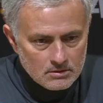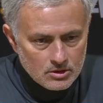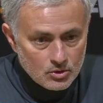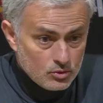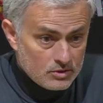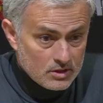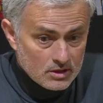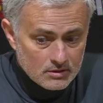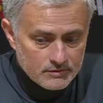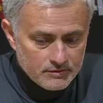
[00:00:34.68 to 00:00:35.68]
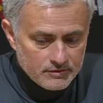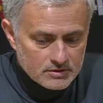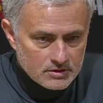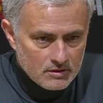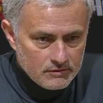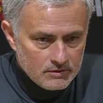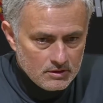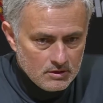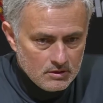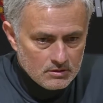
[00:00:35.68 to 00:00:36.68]
the good thing of the first half.
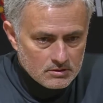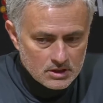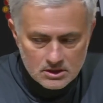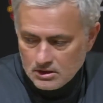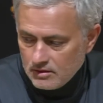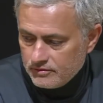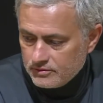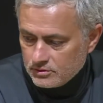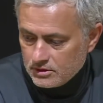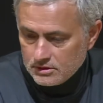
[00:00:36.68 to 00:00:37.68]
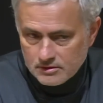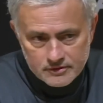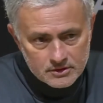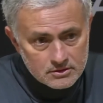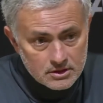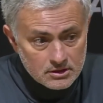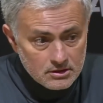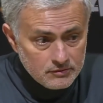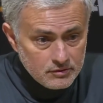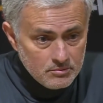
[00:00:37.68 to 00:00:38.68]
Second half, totally different. Second
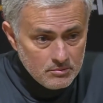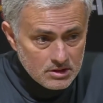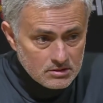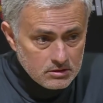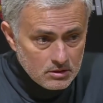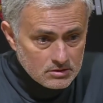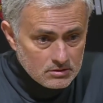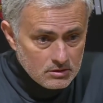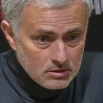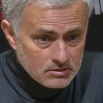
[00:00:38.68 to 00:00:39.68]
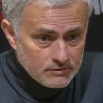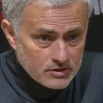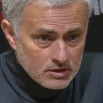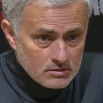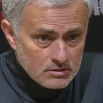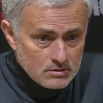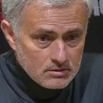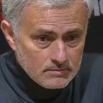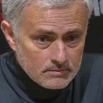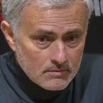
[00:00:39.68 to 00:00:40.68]
half, we missed lost lots of chances
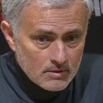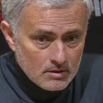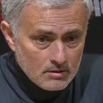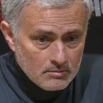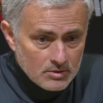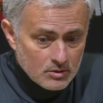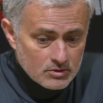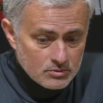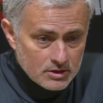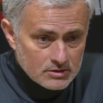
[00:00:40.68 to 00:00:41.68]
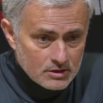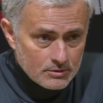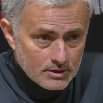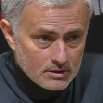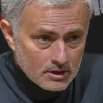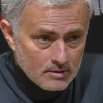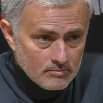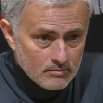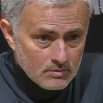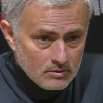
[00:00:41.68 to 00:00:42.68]
because we accelerate the
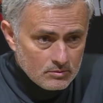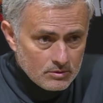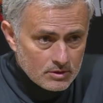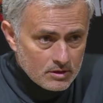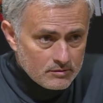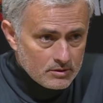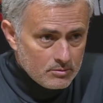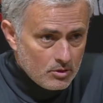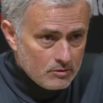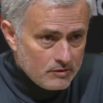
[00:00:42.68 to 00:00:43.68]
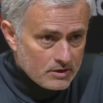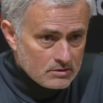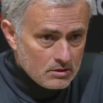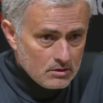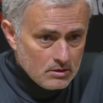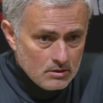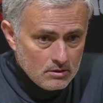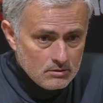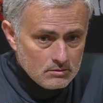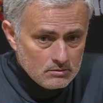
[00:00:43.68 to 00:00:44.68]
game. We recover the ball faster.
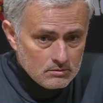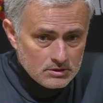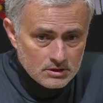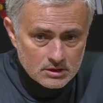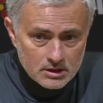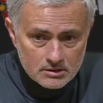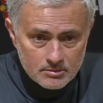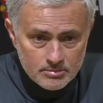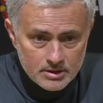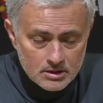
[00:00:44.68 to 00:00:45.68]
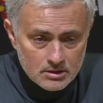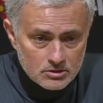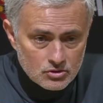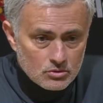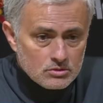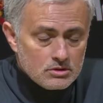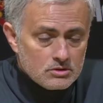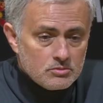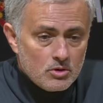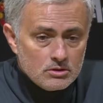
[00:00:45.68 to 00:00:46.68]
We didn't let them play. Jones
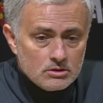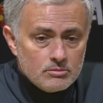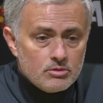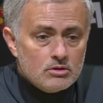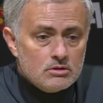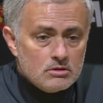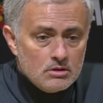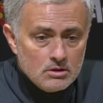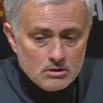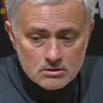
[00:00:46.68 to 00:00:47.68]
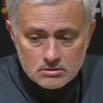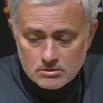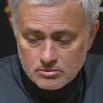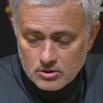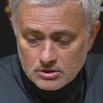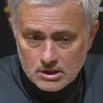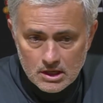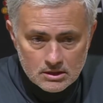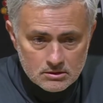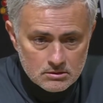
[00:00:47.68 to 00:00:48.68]
and Smalling, they brought they brought the
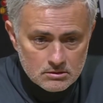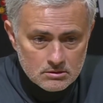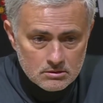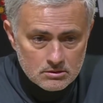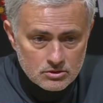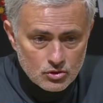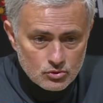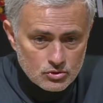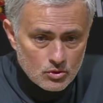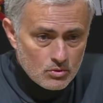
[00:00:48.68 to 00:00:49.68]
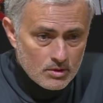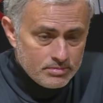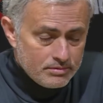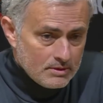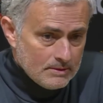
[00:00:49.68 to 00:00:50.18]
line so so up